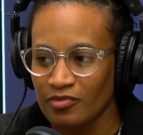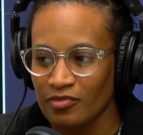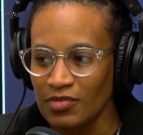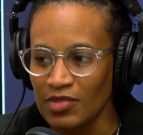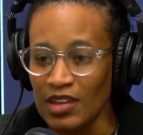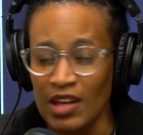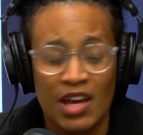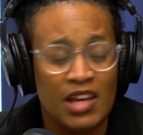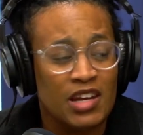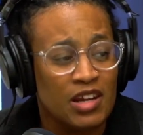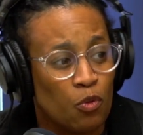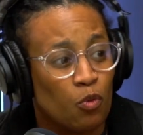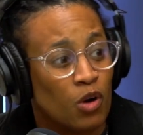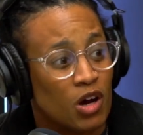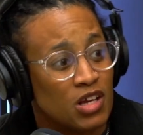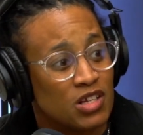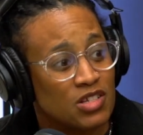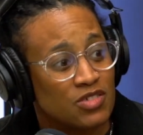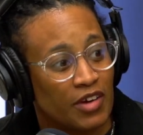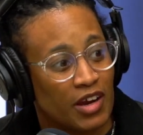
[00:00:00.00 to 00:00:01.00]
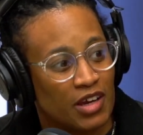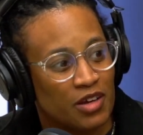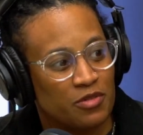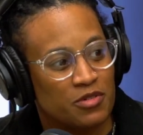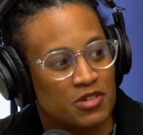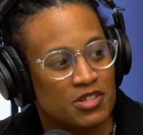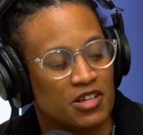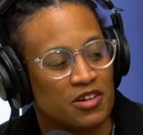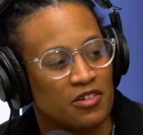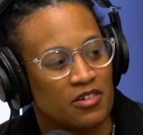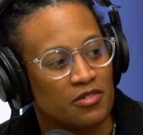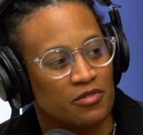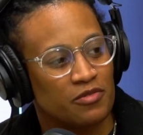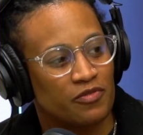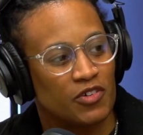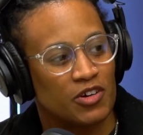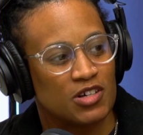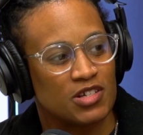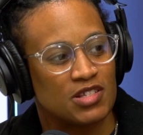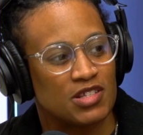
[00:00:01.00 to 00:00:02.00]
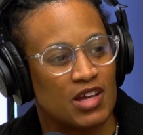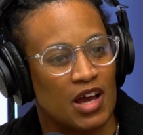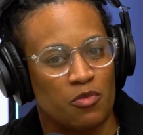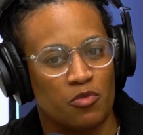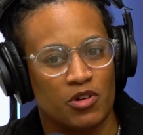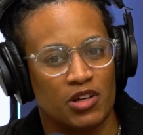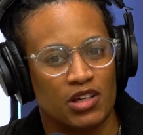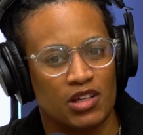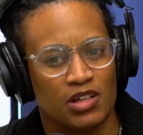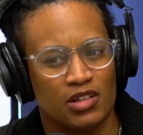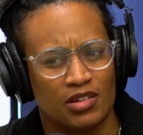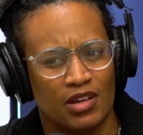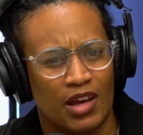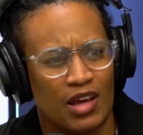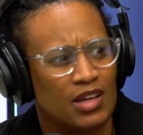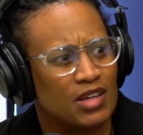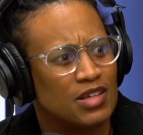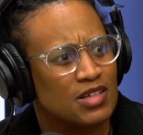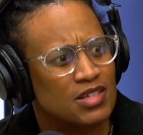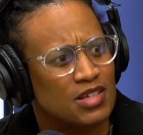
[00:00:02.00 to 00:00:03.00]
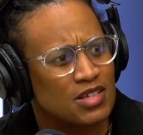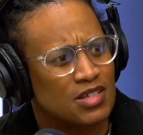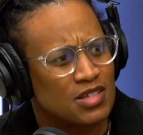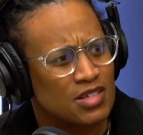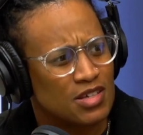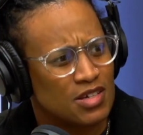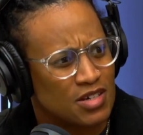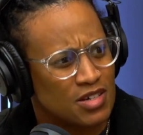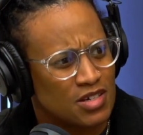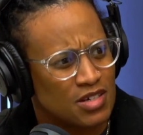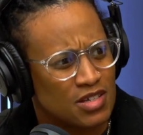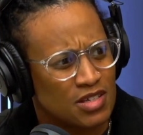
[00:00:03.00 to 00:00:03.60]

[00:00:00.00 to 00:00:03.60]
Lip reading: And it was, right? It was their first time winning in 86 years.